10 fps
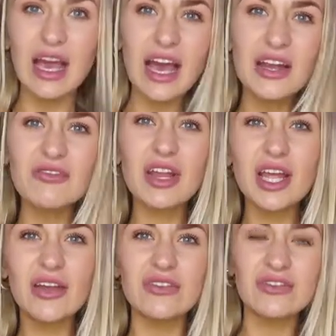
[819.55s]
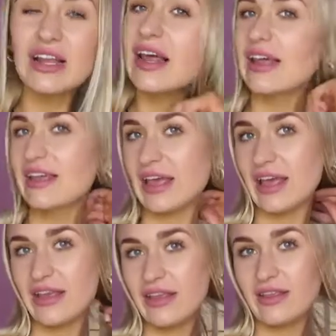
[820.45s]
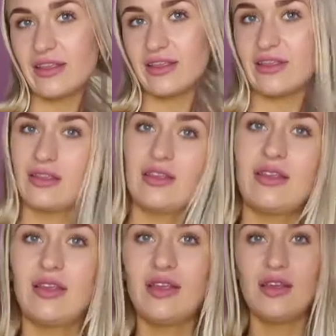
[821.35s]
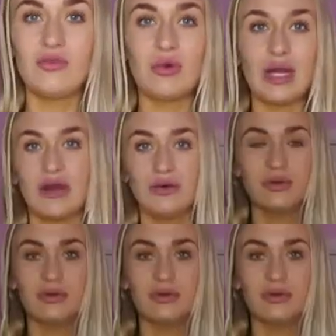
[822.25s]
I don't know, do I like it? Wow.